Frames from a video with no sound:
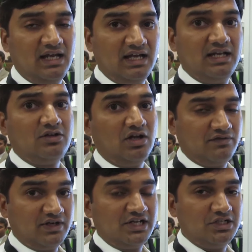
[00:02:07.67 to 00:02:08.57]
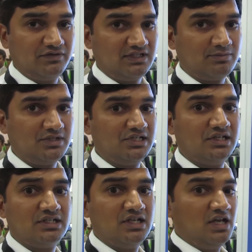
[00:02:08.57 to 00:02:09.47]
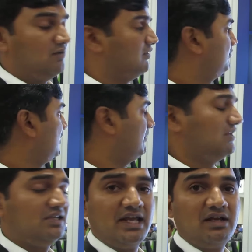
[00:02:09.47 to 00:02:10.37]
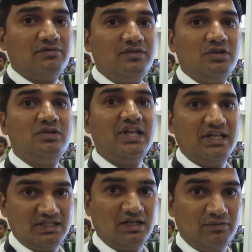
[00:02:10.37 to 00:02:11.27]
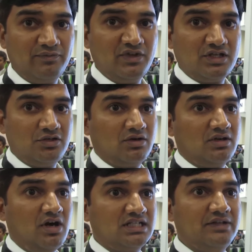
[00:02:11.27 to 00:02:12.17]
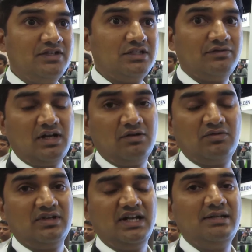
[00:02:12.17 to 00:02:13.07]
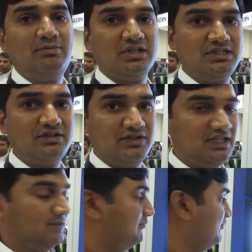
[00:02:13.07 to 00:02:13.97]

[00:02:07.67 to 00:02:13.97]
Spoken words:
and configuration of your substations will probably take a few days now. So cost savings of around 90% of your time.